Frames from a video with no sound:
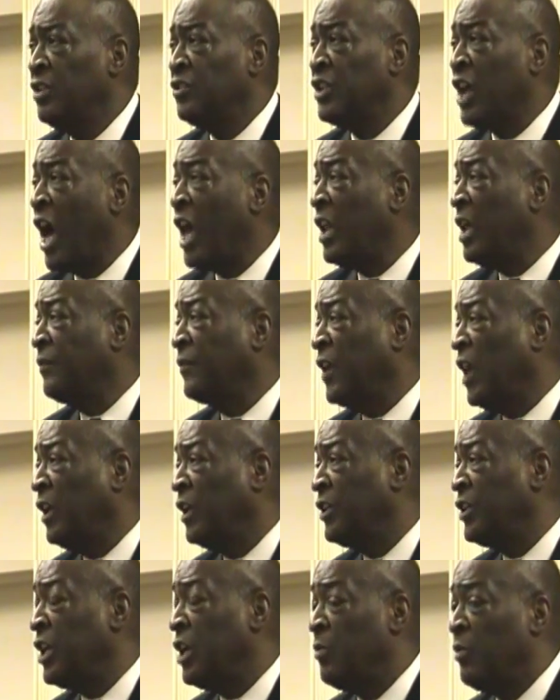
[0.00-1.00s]
that John F.
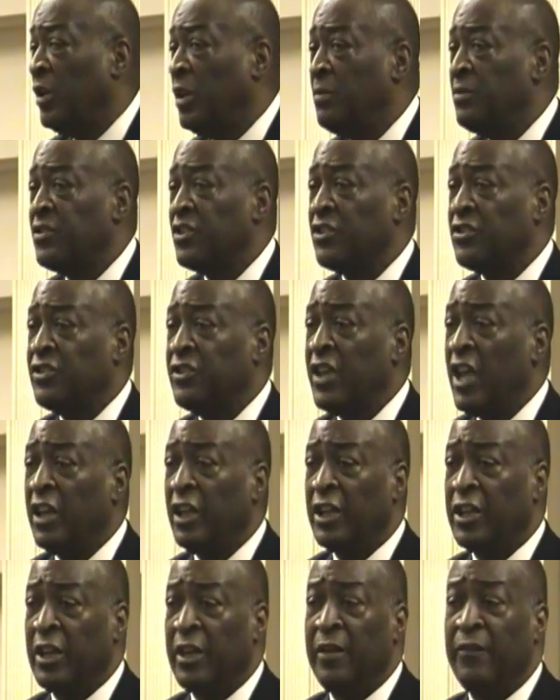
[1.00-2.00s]
Kennedy, when he was a
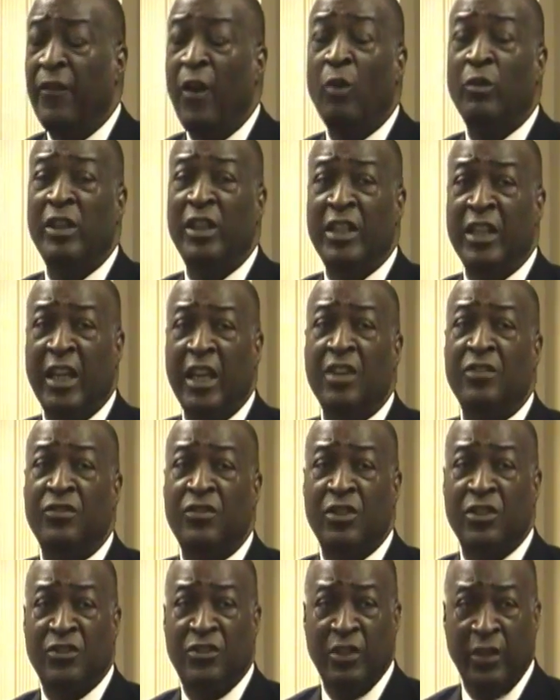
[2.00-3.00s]
senator, he voted
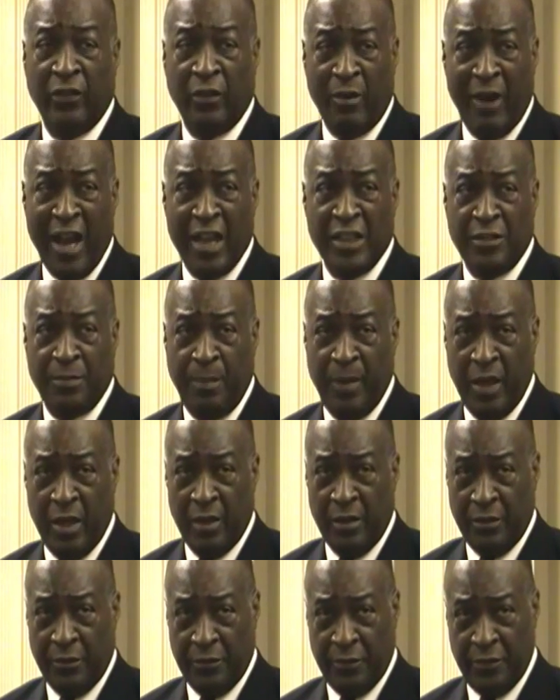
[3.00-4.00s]
against the civil rights
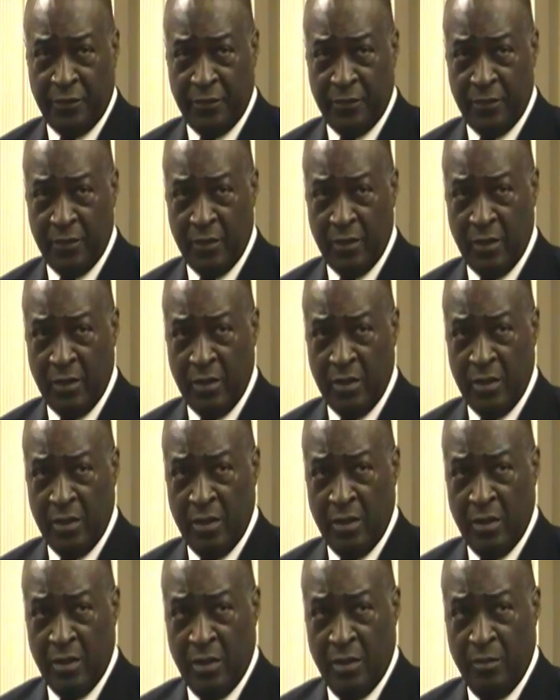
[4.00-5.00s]
bills.
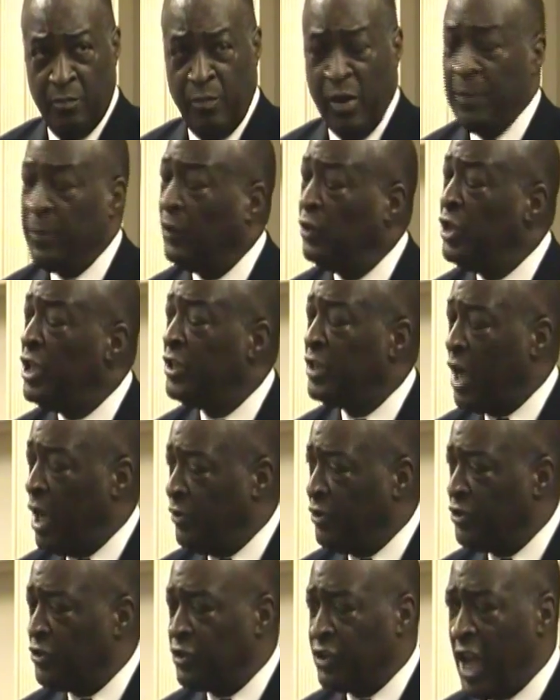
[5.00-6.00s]
People need
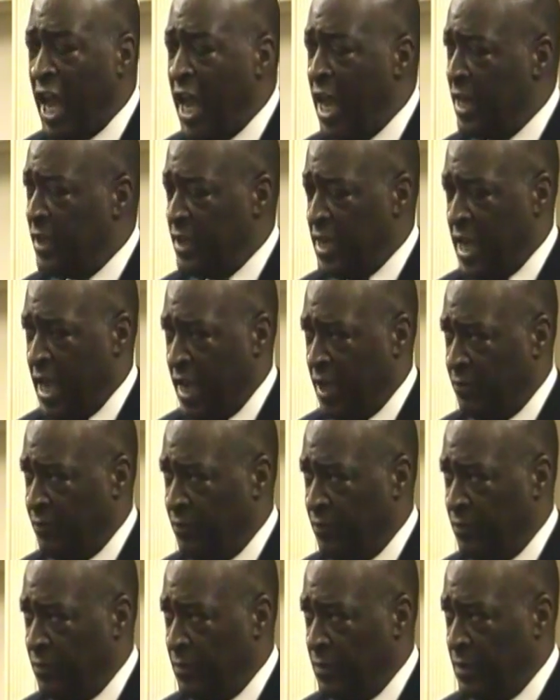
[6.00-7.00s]
to understand
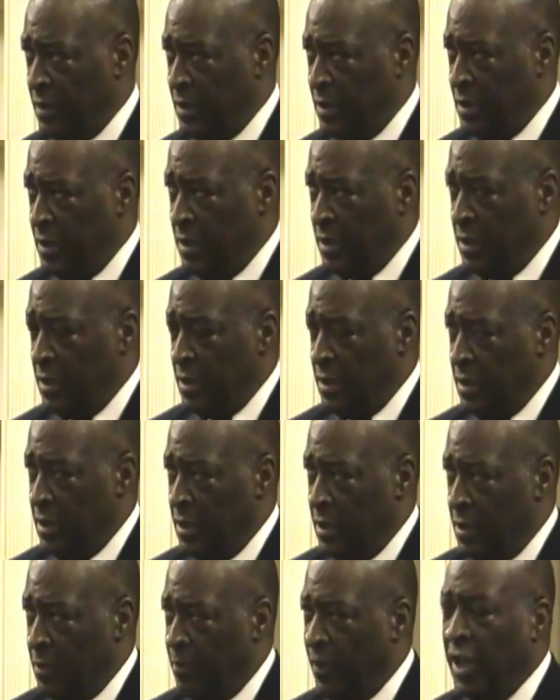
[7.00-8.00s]
that.
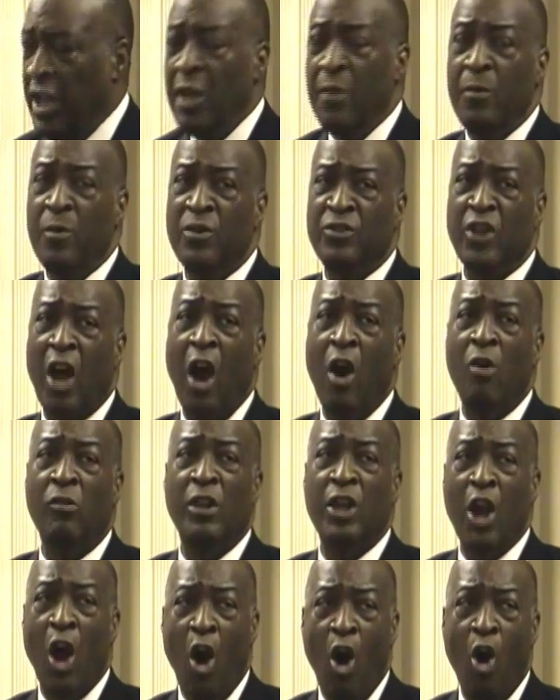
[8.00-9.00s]
But he was the
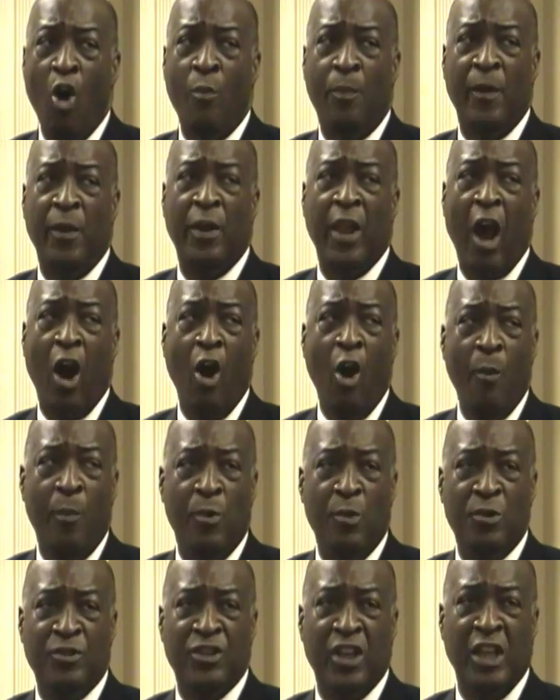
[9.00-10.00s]
only hope, and the
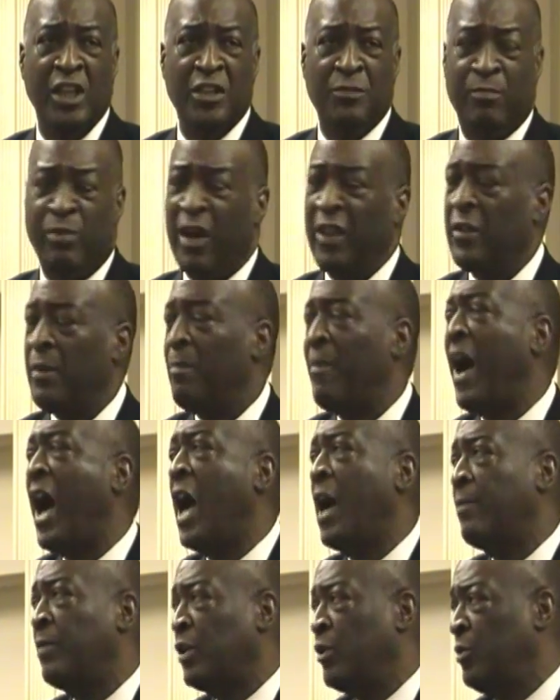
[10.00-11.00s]
hope was in his brother
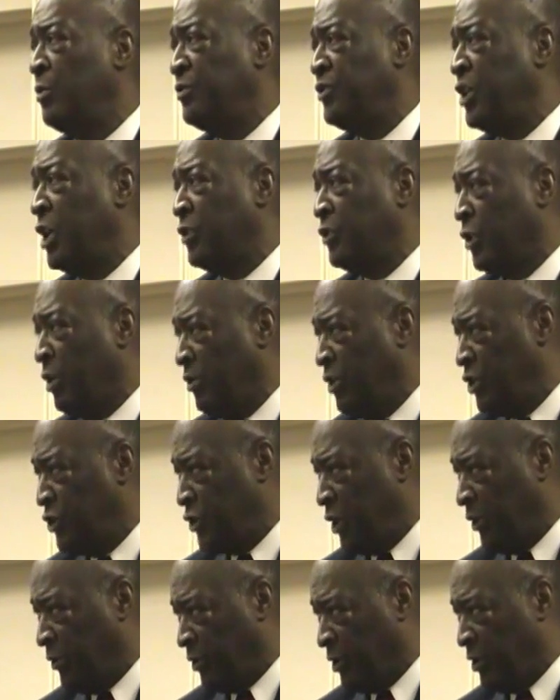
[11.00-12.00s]
Bobby, who was the
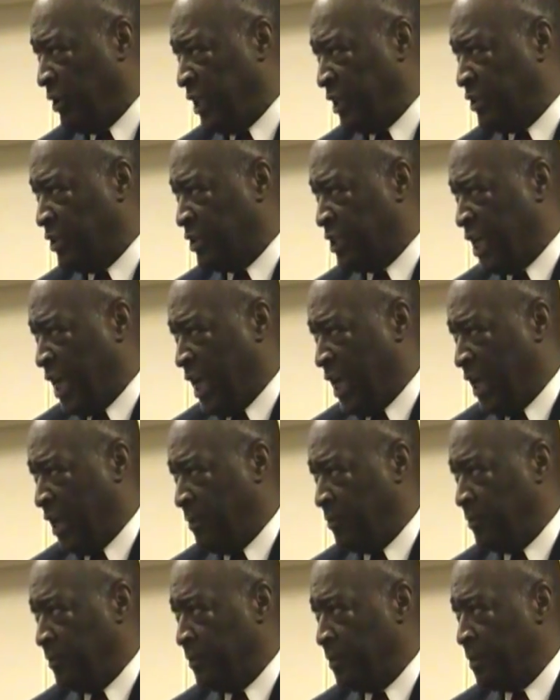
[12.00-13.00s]
Attorney General at the
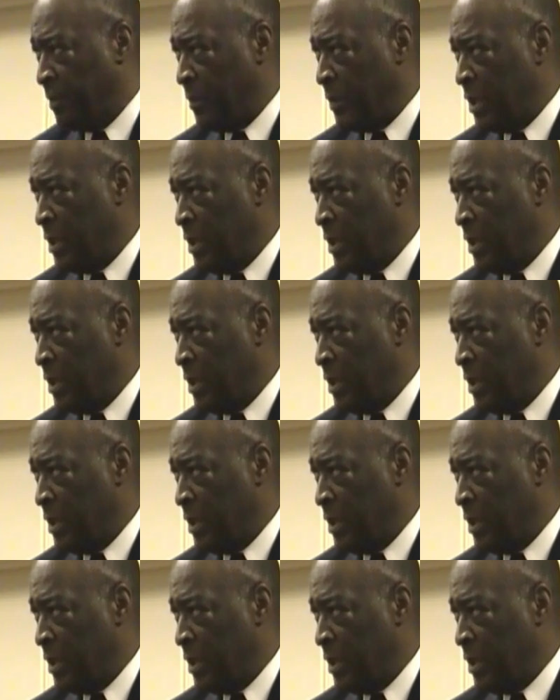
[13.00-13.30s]
time.